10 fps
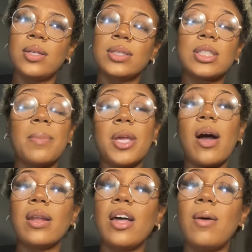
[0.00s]
Some of
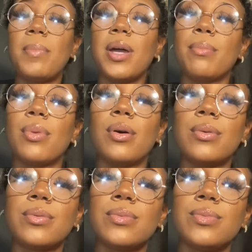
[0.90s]
y'all love button broke,
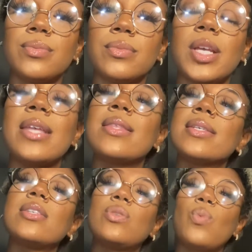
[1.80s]
and
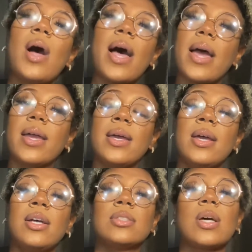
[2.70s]
this is why.
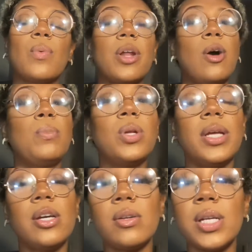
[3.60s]
So I want to help you to
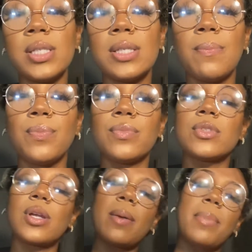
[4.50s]
heal this,
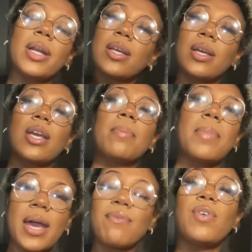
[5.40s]
so that button can get
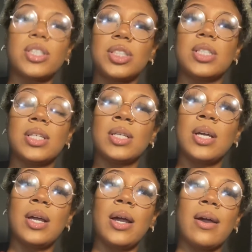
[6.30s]
back functioning.
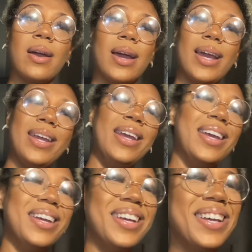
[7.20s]
All
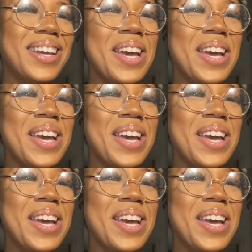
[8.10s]
right.